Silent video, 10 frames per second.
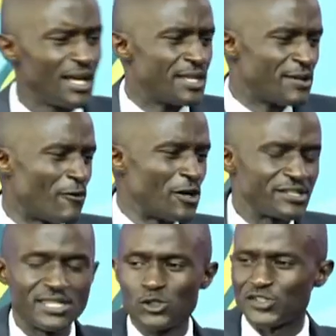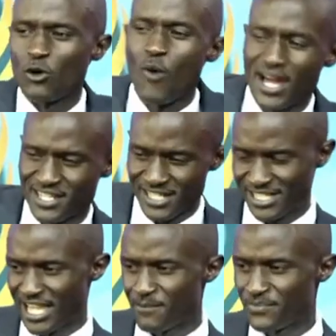the voice, it was the word that
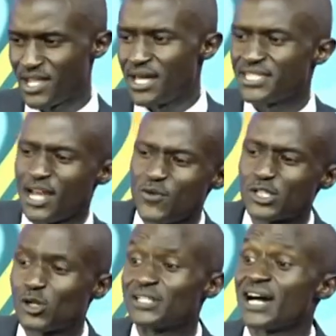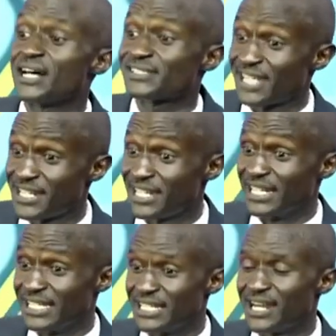came. Then now we are told,
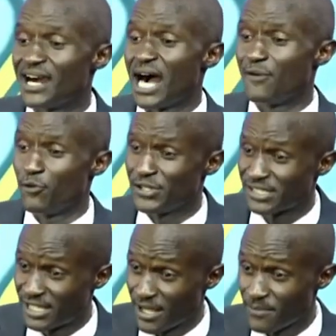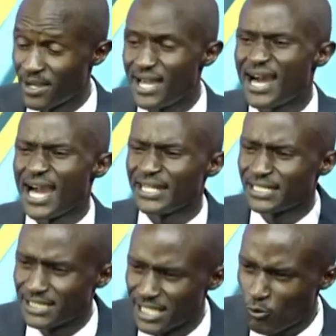suddenly a voice came. And
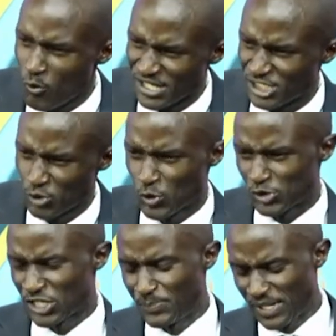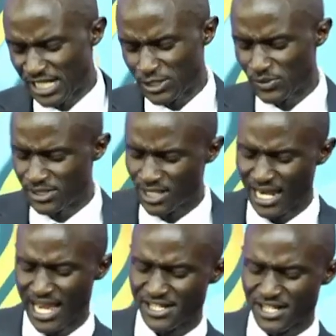the question was repeated to
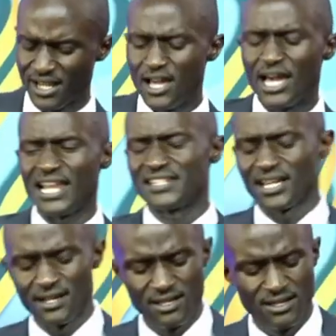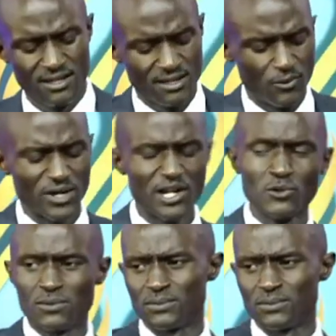Elijah. Elijah, unadu?